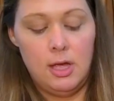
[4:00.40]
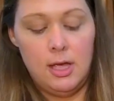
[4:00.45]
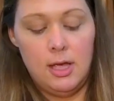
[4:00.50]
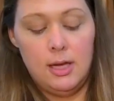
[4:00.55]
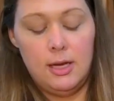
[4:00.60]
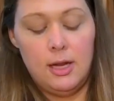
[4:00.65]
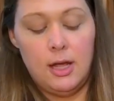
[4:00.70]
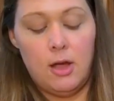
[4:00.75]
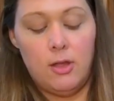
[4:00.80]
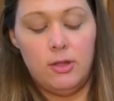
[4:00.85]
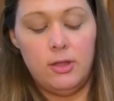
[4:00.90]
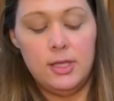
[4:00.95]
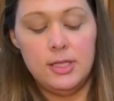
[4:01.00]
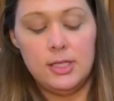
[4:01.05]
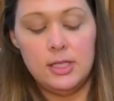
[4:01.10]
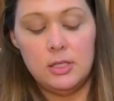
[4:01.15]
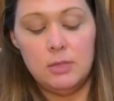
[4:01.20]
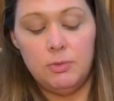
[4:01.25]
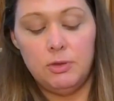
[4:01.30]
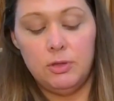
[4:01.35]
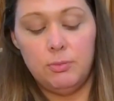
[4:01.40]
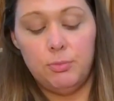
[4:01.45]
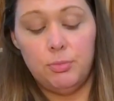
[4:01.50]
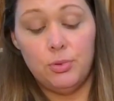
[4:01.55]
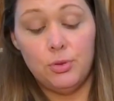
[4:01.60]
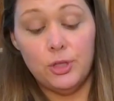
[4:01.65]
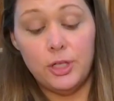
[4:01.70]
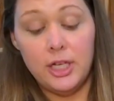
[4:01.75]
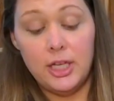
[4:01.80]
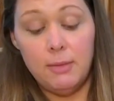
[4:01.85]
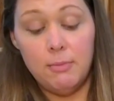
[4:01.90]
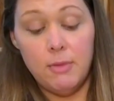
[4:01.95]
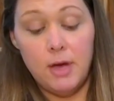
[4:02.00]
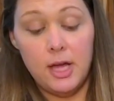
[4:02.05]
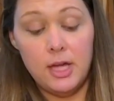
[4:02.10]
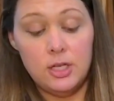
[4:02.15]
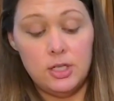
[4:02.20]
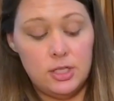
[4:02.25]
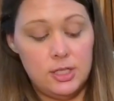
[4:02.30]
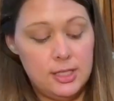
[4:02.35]
Now this is pretty
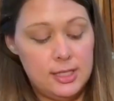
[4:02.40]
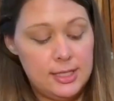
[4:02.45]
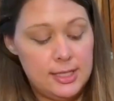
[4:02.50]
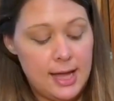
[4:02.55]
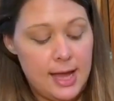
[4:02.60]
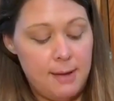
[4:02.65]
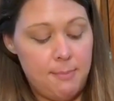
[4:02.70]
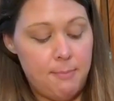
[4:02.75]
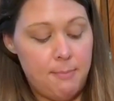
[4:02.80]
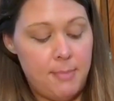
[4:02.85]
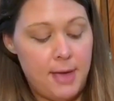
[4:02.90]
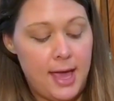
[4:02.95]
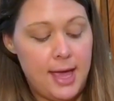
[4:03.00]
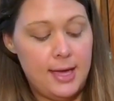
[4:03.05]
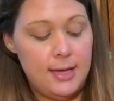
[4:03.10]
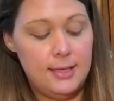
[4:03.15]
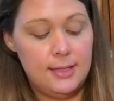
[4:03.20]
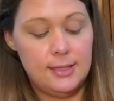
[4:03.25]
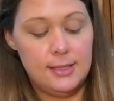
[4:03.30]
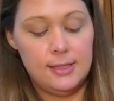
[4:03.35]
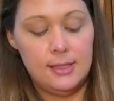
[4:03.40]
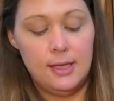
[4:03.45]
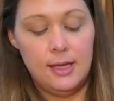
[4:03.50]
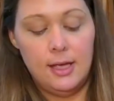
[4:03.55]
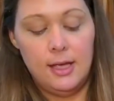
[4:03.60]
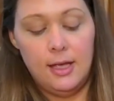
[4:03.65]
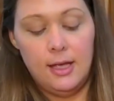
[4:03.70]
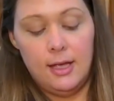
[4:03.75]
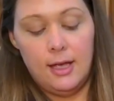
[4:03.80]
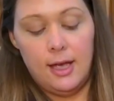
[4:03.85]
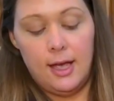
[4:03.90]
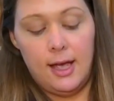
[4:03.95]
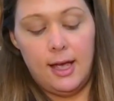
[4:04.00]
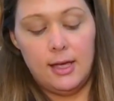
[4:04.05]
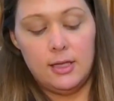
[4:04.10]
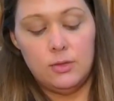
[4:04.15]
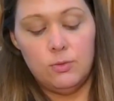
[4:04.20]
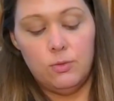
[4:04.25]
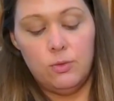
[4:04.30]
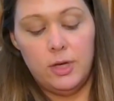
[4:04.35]
much the same base
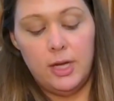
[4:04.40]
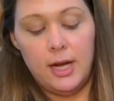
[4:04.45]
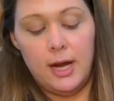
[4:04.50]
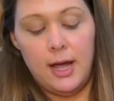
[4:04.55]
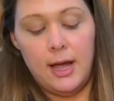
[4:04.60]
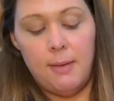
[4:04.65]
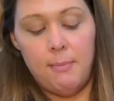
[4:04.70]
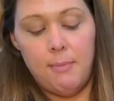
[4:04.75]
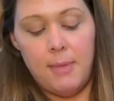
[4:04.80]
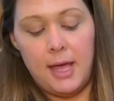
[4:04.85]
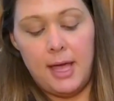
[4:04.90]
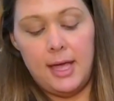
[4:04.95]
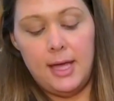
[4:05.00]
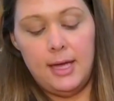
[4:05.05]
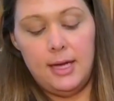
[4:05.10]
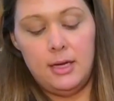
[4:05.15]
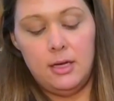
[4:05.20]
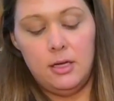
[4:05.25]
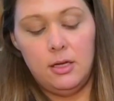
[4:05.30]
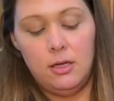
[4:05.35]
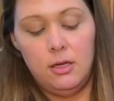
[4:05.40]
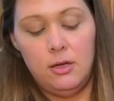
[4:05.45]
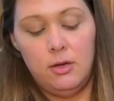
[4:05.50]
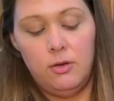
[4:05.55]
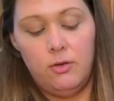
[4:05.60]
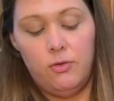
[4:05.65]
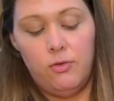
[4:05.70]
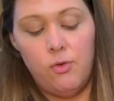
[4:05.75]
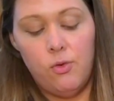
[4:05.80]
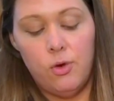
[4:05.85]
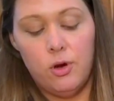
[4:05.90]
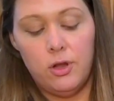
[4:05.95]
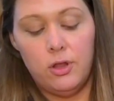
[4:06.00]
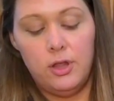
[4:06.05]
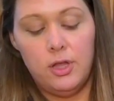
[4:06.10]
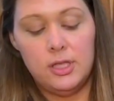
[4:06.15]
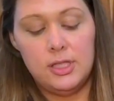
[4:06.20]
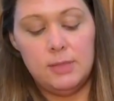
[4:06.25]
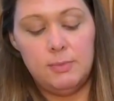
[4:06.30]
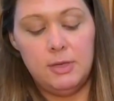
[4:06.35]
as what I made for
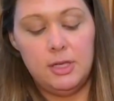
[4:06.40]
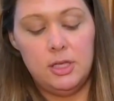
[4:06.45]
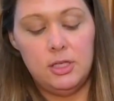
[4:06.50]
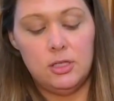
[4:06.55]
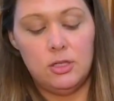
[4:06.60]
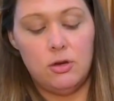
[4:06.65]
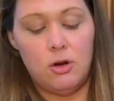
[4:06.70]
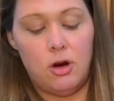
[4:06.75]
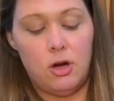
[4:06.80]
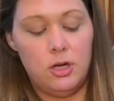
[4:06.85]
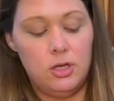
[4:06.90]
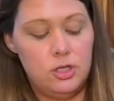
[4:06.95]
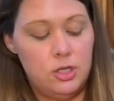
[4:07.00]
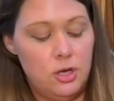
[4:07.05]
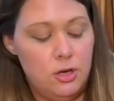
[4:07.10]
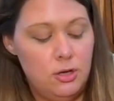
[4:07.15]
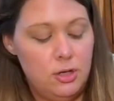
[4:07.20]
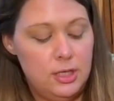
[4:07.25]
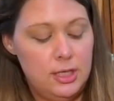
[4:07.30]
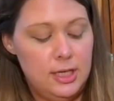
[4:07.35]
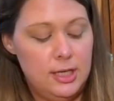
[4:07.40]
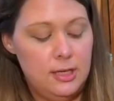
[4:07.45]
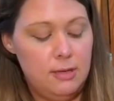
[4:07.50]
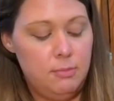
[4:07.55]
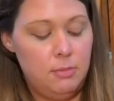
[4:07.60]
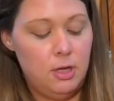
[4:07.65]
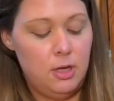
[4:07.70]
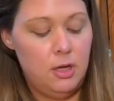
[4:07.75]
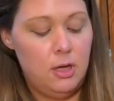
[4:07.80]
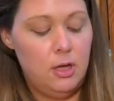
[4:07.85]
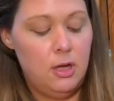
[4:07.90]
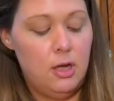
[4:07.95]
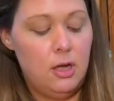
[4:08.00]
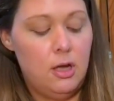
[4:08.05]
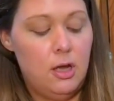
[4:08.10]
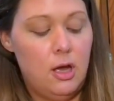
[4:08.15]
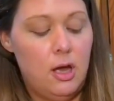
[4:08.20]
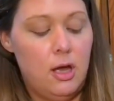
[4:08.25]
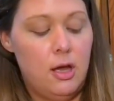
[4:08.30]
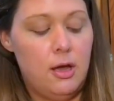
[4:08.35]
the spinach and artichoke dip,
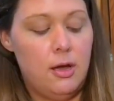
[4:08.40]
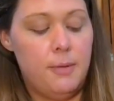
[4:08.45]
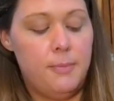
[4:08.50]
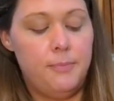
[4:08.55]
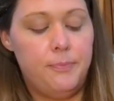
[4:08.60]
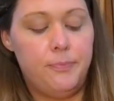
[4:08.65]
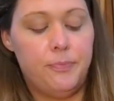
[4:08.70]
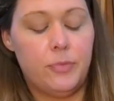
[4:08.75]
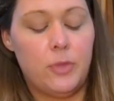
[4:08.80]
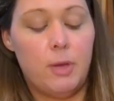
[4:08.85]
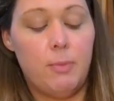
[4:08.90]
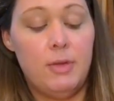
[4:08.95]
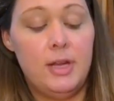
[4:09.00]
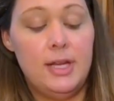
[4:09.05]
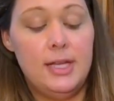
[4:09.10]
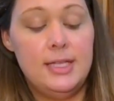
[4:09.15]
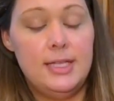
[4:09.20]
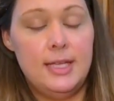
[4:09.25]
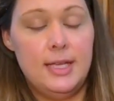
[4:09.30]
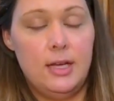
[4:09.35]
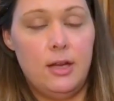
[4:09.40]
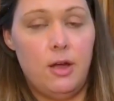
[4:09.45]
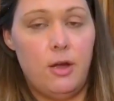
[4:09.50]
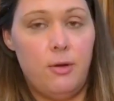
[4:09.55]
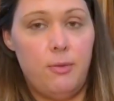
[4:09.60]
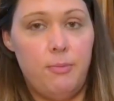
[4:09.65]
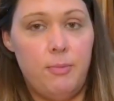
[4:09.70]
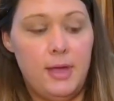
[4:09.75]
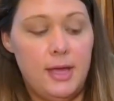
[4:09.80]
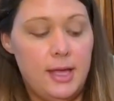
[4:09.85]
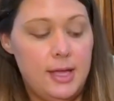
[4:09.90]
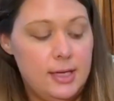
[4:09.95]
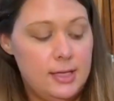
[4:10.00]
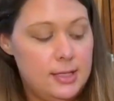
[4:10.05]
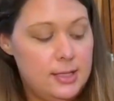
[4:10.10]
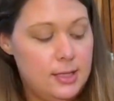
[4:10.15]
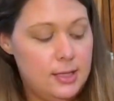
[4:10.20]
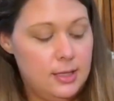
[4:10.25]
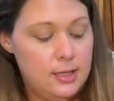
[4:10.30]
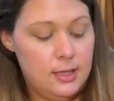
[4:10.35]
but it did
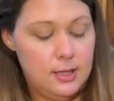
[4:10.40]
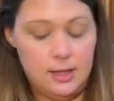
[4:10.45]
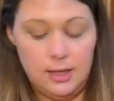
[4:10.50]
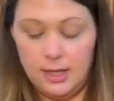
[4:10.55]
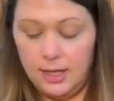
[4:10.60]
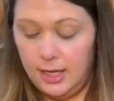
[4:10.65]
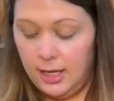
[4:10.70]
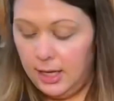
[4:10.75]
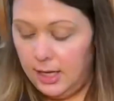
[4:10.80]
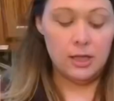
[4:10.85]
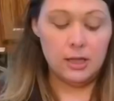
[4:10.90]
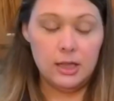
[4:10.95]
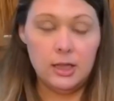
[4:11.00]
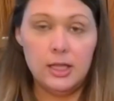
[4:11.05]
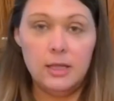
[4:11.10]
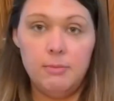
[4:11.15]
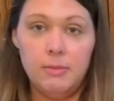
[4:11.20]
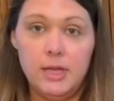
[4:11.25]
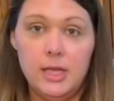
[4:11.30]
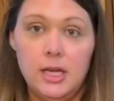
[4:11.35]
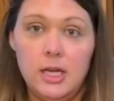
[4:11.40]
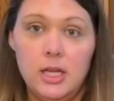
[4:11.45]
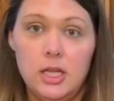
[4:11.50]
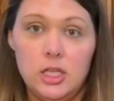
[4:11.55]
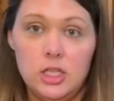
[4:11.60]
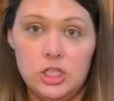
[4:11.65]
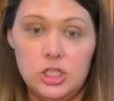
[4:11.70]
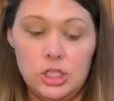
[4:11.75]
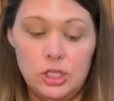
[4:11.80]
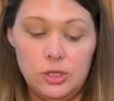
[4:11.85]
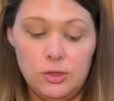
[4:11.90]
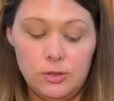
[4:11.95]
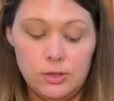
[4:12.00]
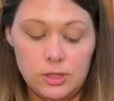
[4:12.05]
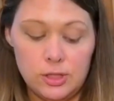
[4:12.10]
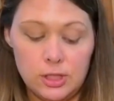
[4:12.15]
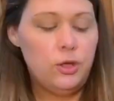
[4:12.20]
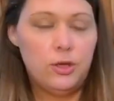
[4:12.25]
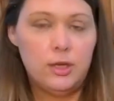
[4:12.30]
omit the lemon juice.